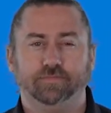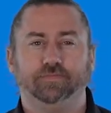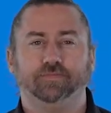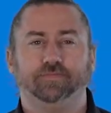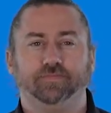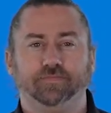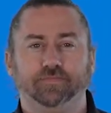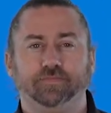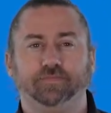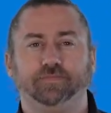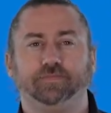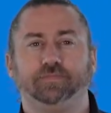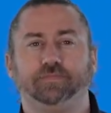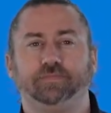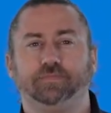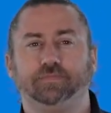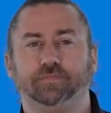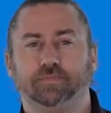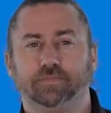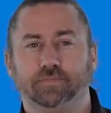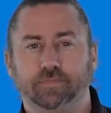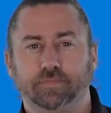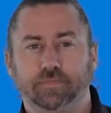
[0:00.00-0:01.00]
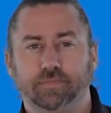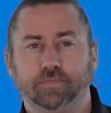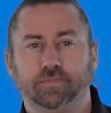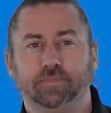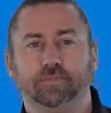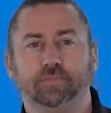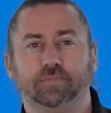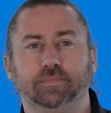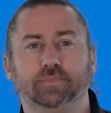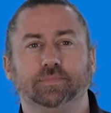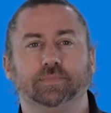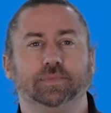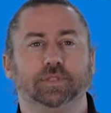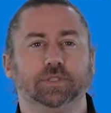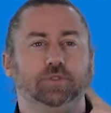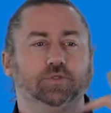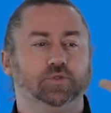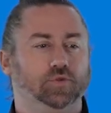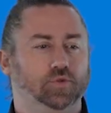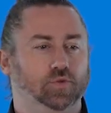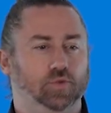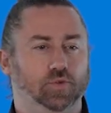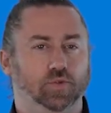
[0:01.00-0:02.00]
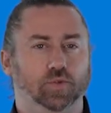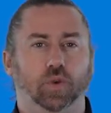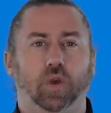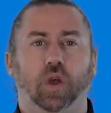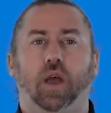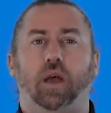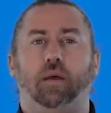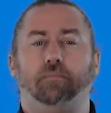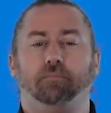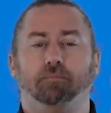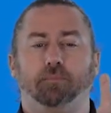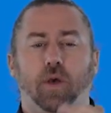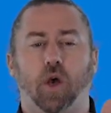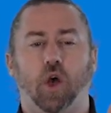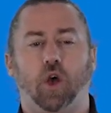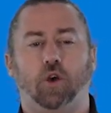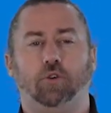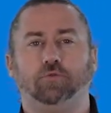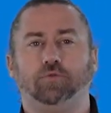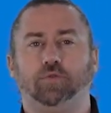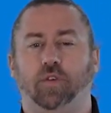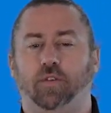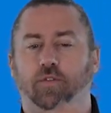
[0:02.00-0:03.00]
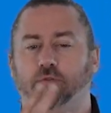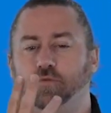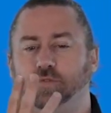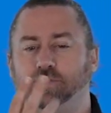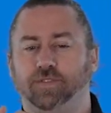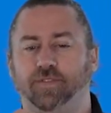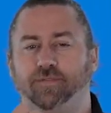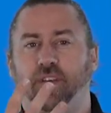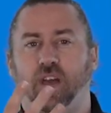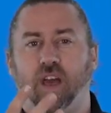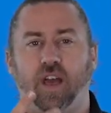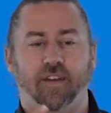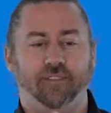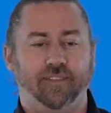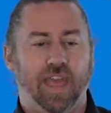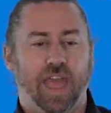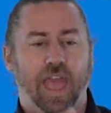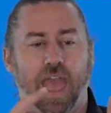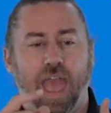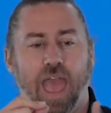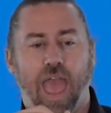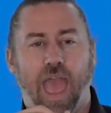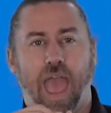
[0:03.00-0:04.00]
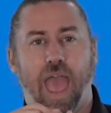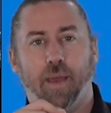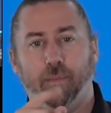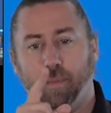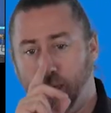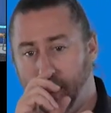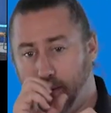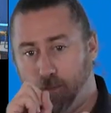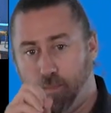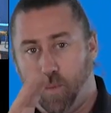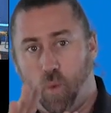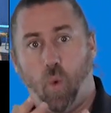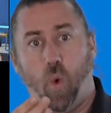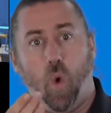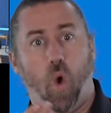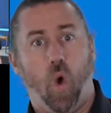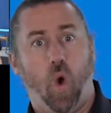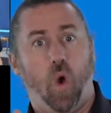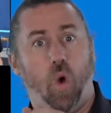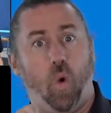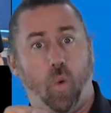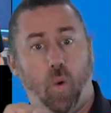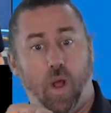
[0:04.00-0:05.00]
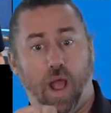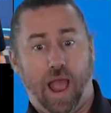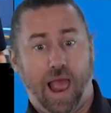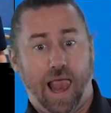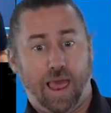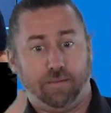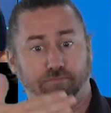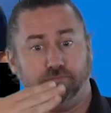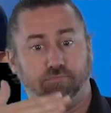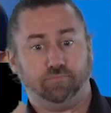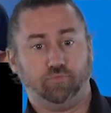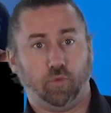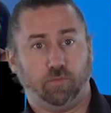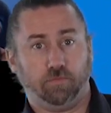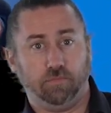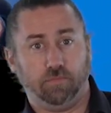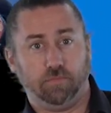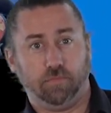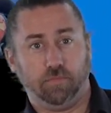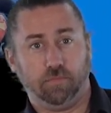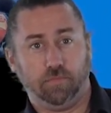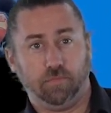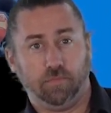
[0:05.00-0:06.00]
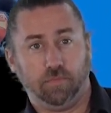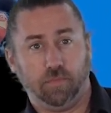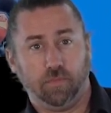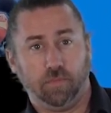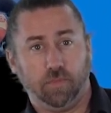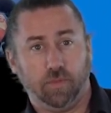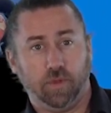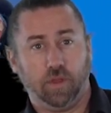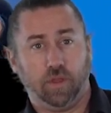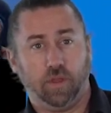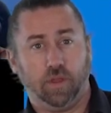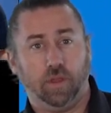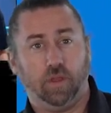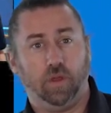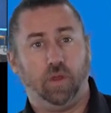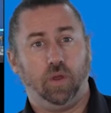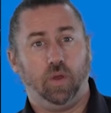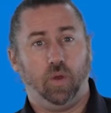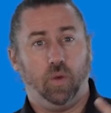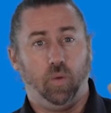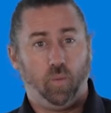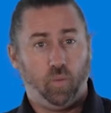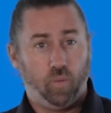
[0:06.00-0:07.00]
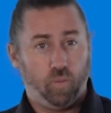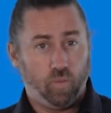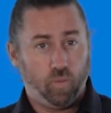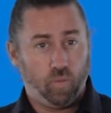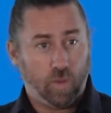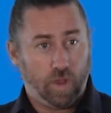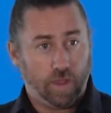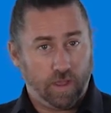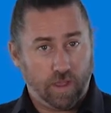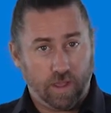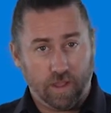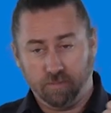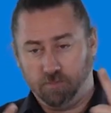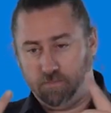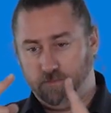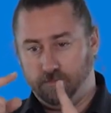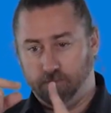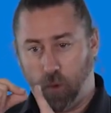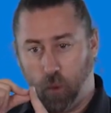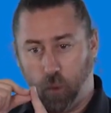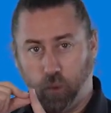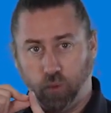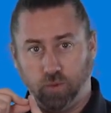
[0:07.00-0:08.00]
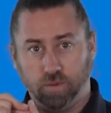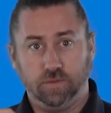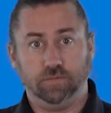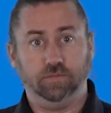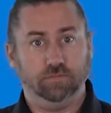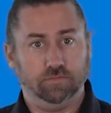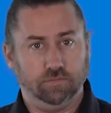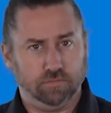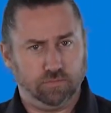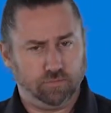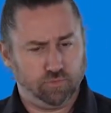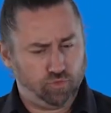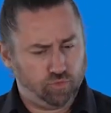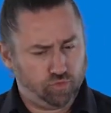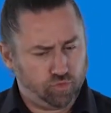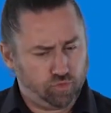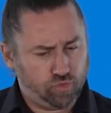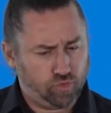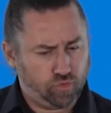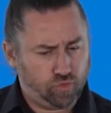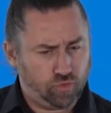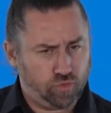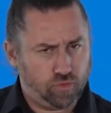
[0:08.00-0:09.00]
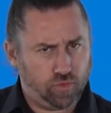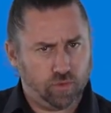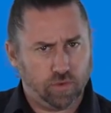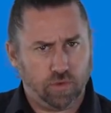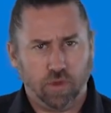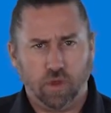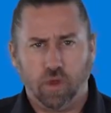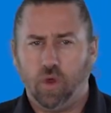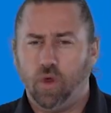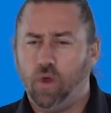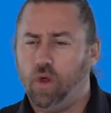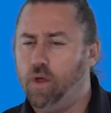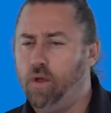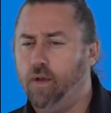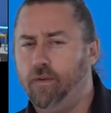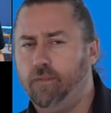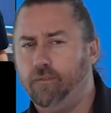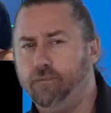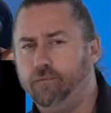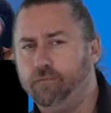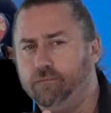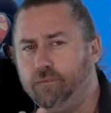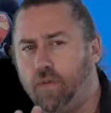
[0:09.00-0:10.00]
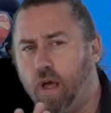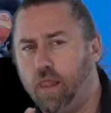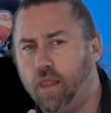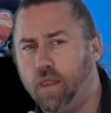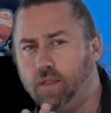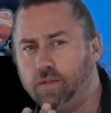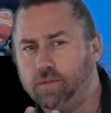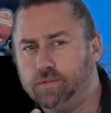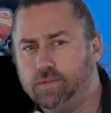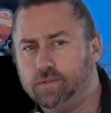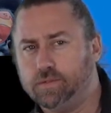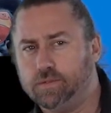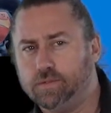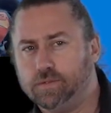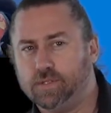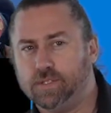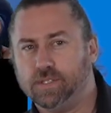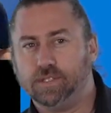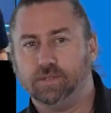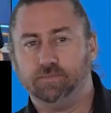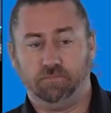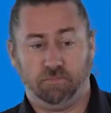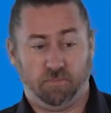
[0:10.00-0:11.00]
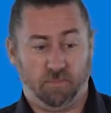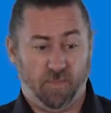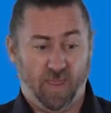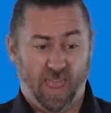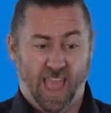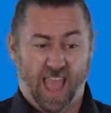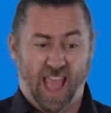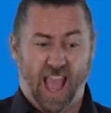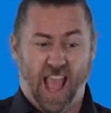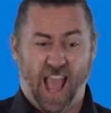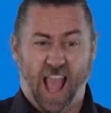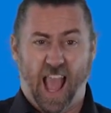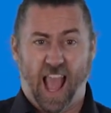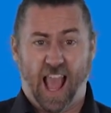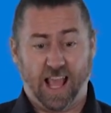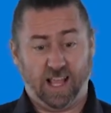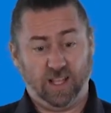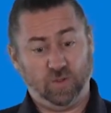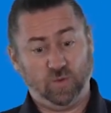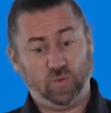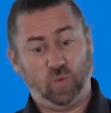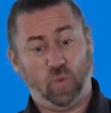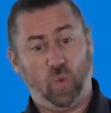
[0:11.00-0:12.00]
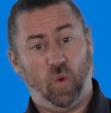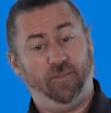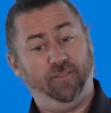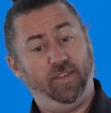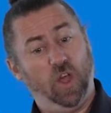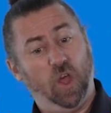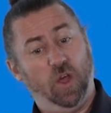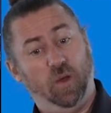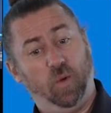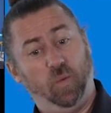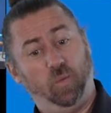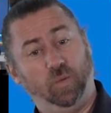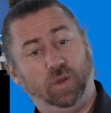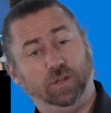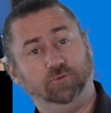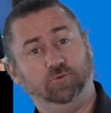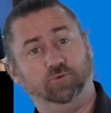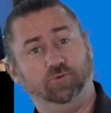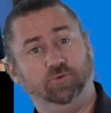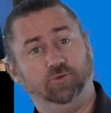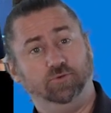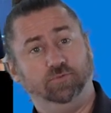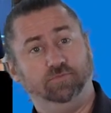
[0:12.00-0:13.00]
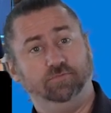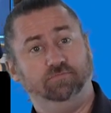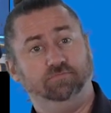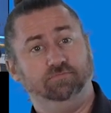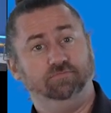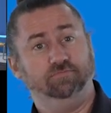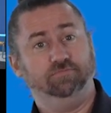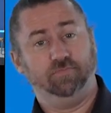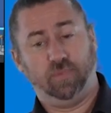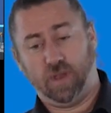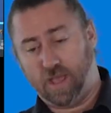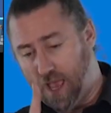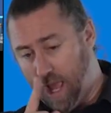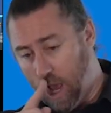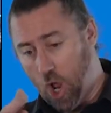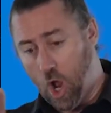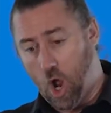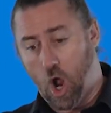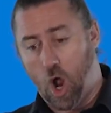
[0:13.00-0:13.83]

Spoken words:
Microsoft 365 apps can be installed on your laptop. 1 point. True. False. End of question. Close the reader to input your answer.